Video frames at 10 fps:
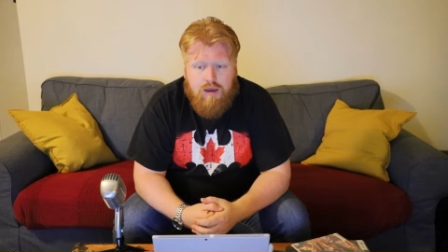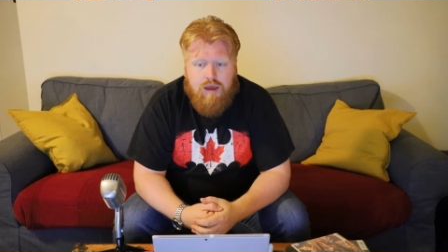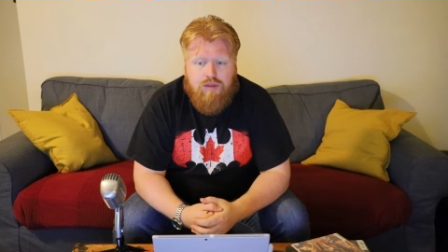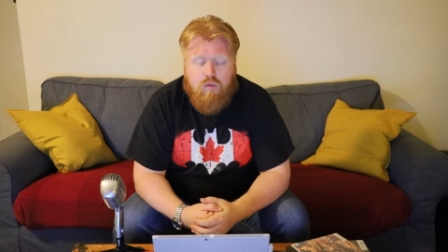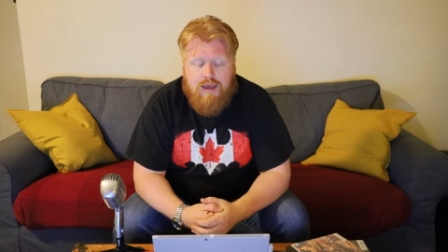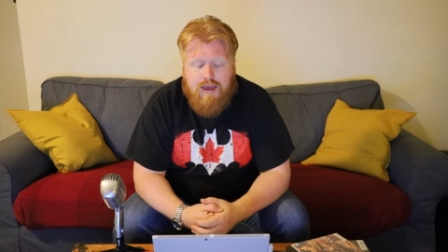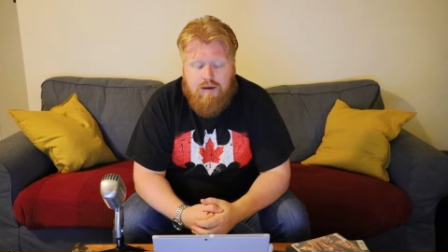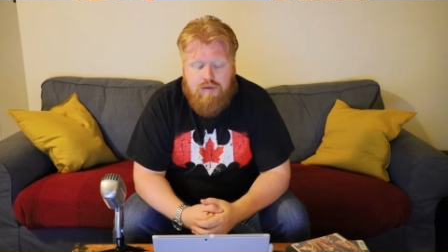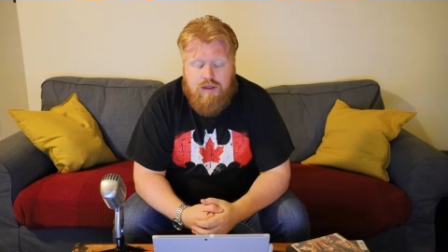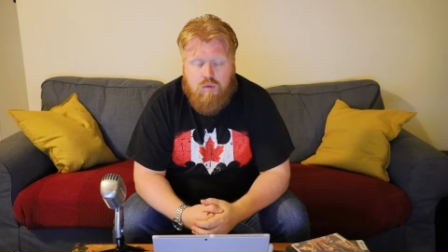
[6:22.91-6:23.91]
And the way
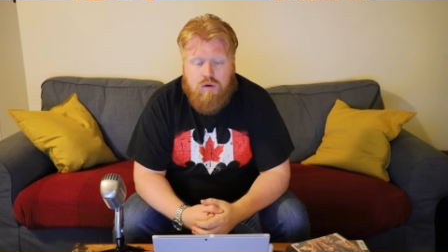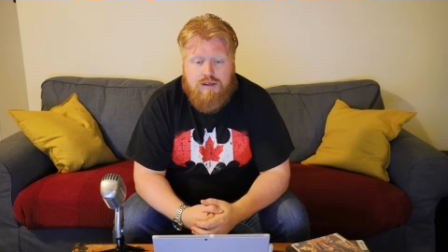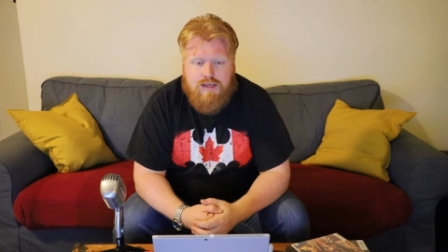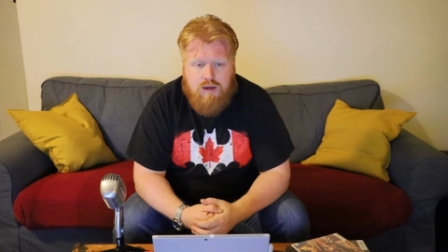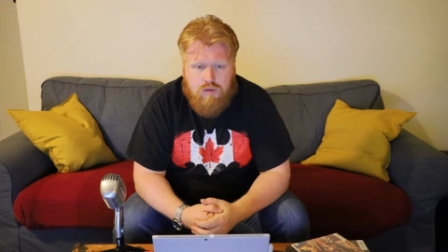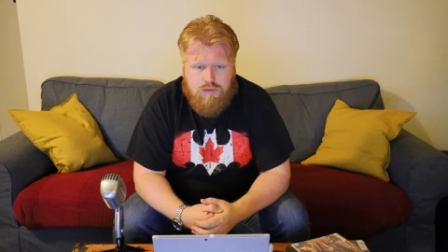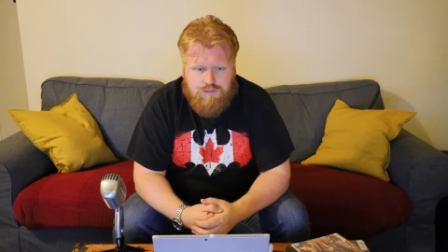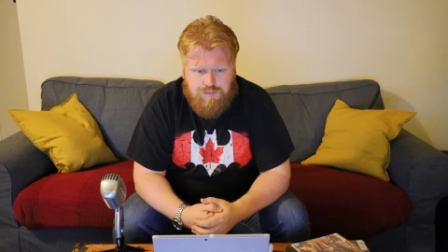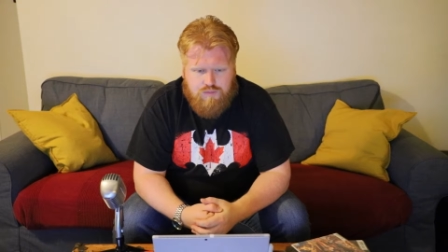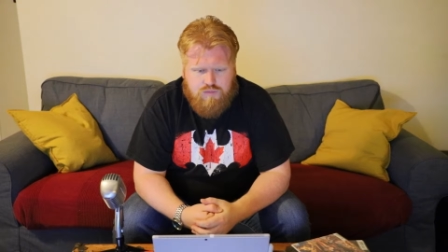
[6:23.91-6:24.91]
everything works out,
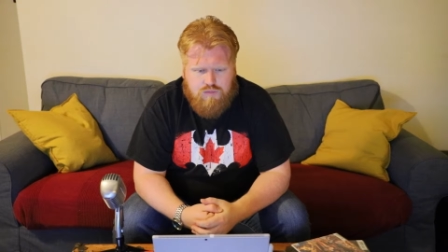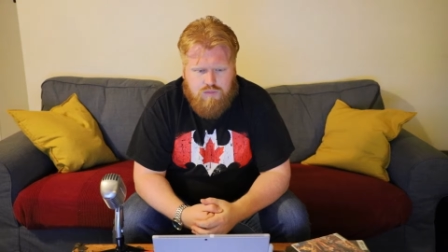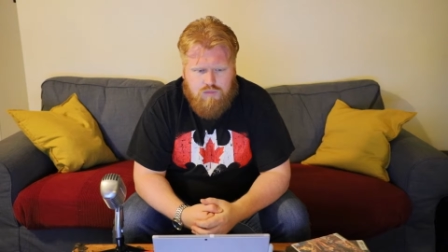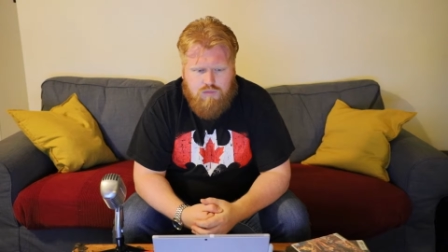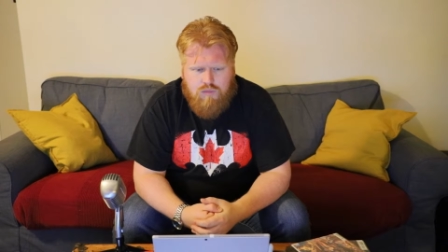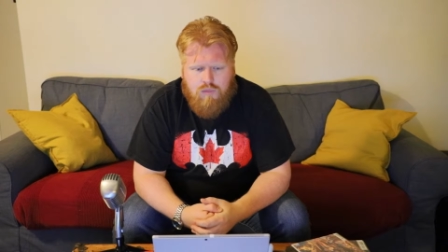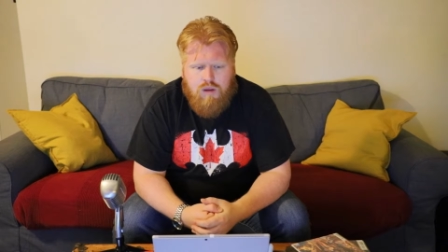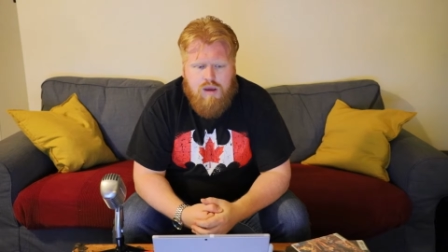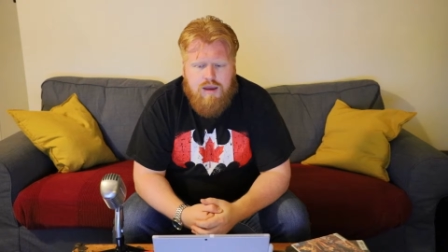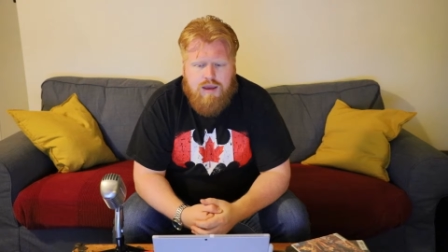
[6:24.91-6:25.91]

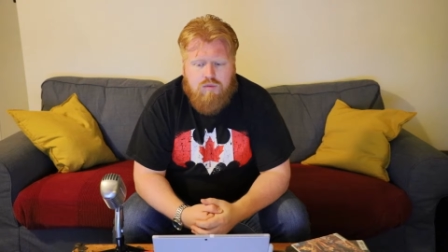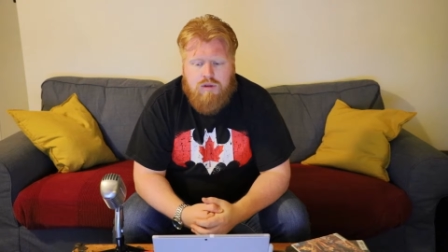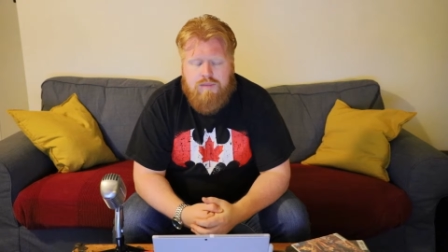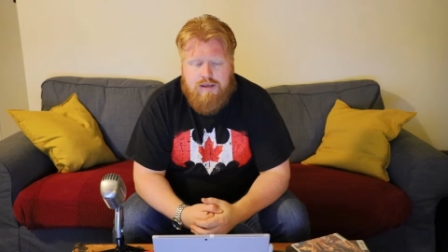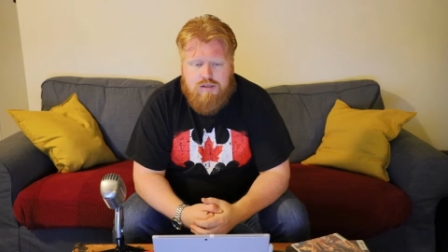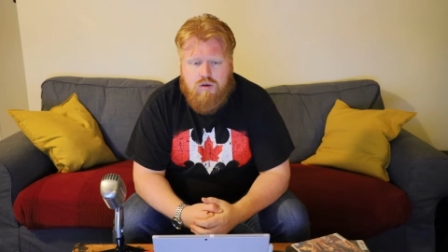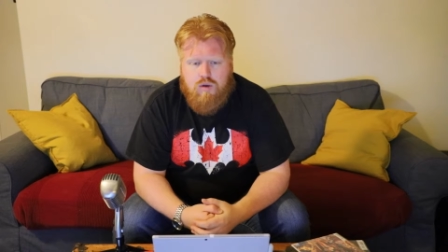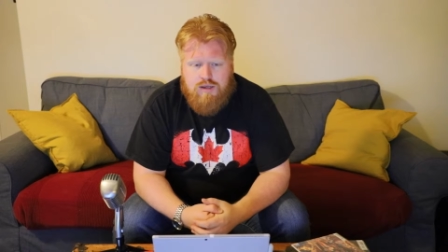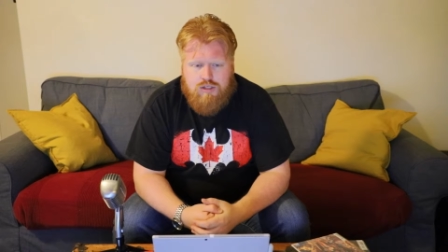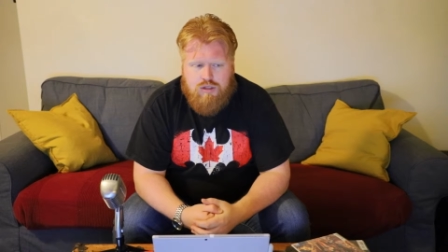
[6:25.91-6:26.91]
it really makes you
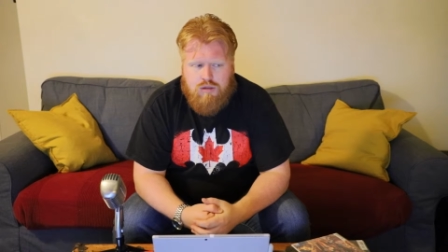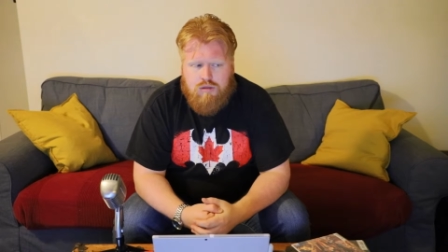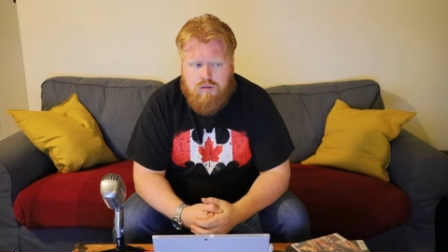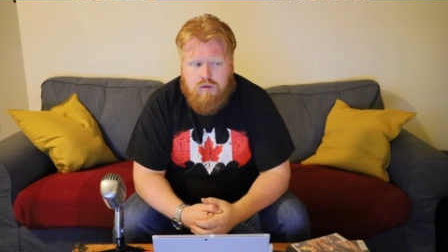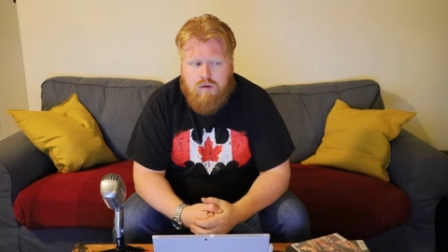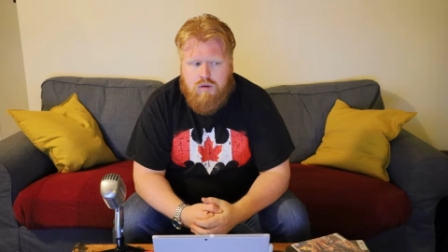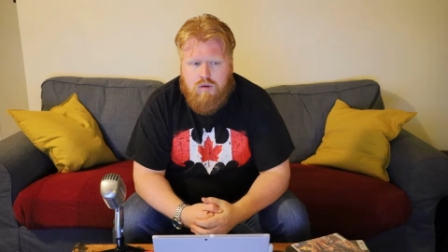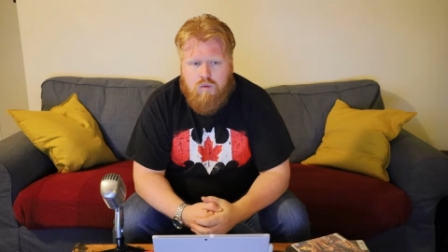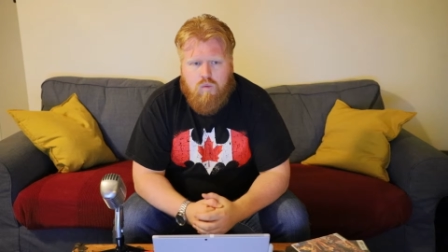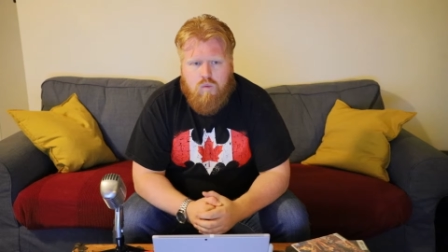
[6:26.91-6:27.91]
question
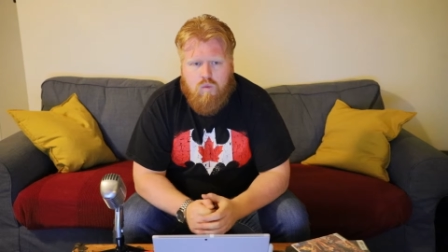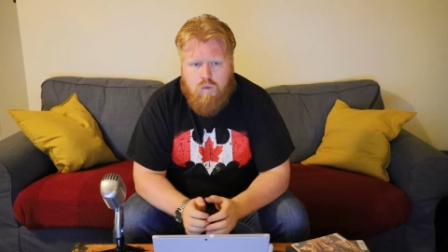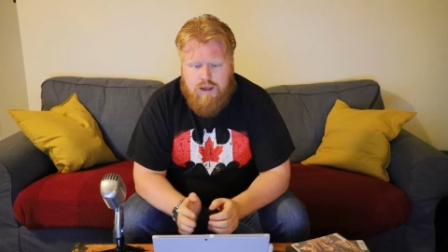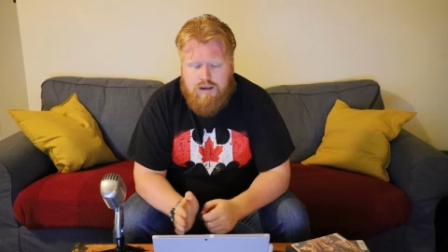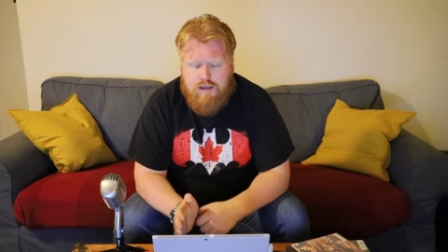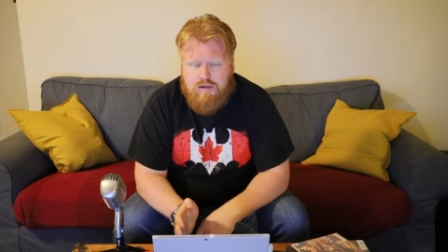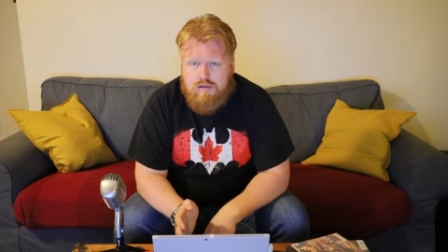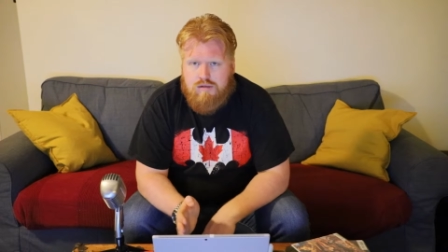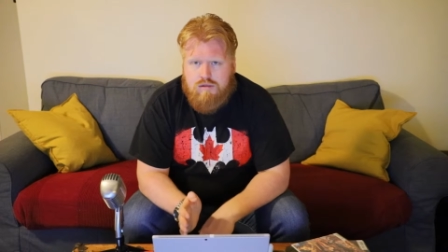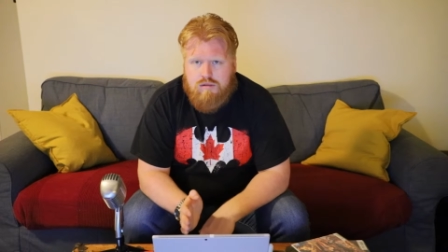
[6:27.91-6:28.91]
when
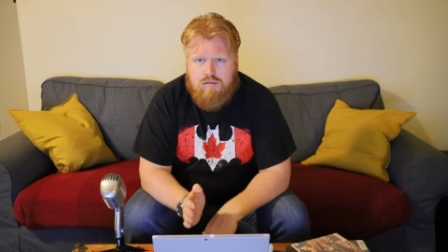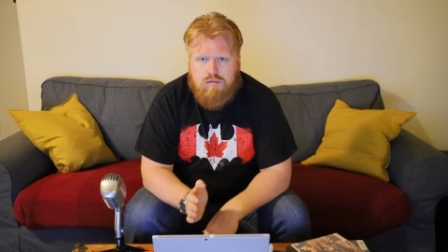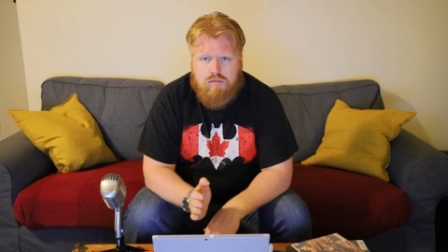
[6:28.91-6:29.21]
is